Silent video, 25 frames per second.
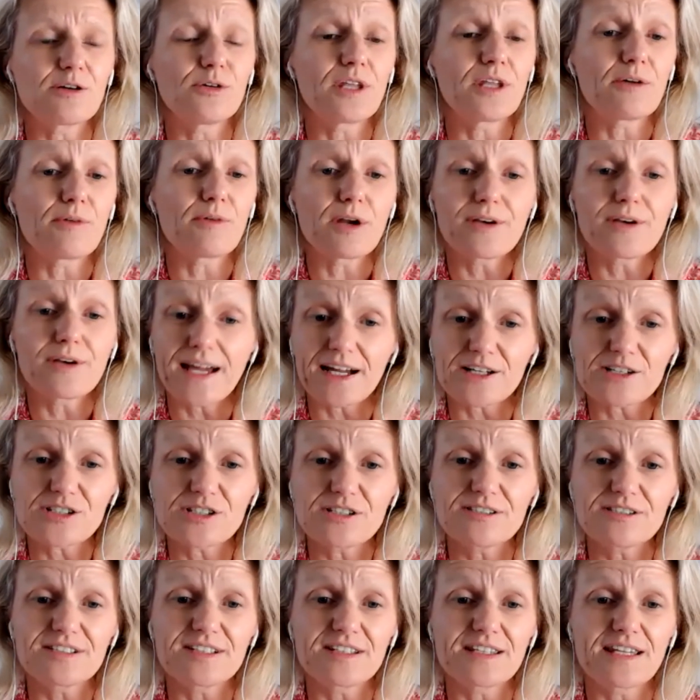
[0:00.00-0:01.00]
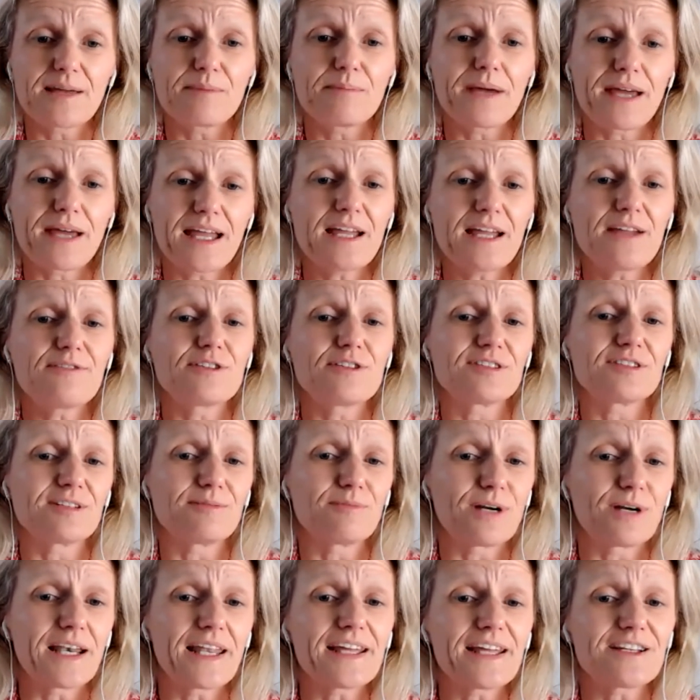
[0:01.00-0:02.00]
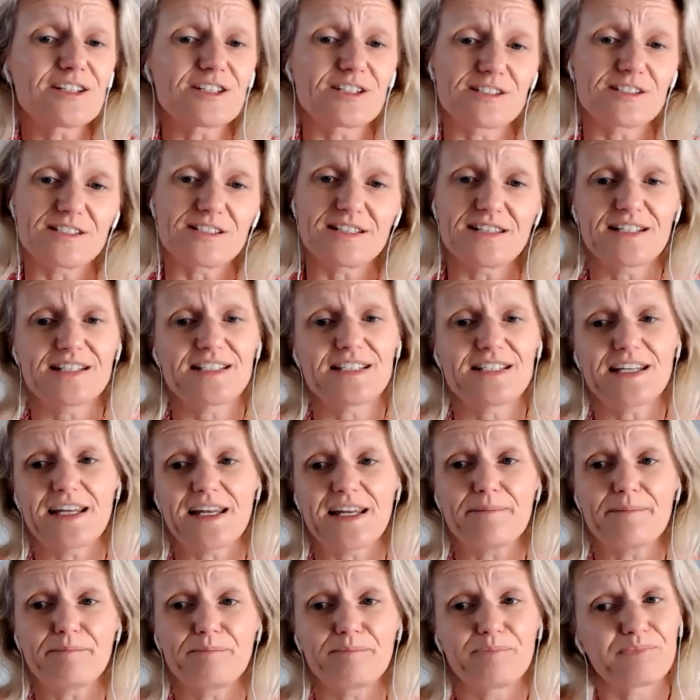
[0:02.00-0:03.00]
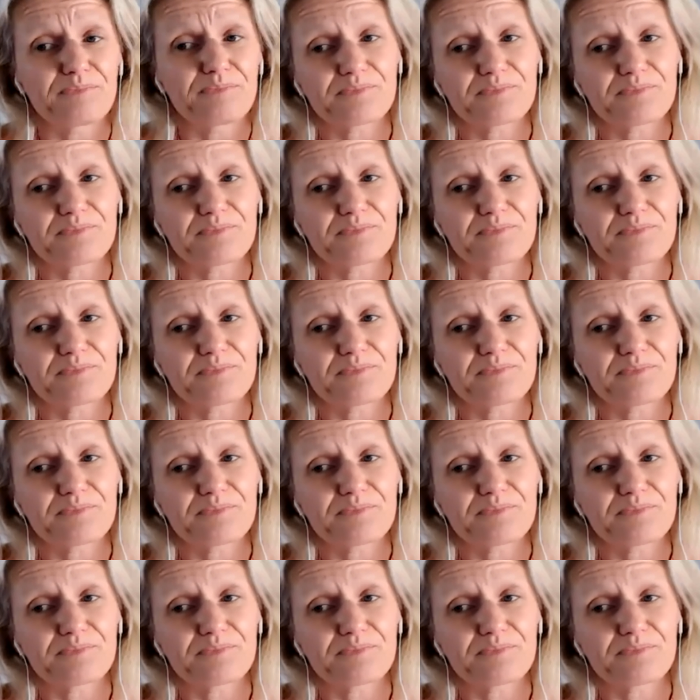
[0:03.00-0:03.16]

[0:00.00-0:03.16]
on their own actions and their behaviours in relation to the team.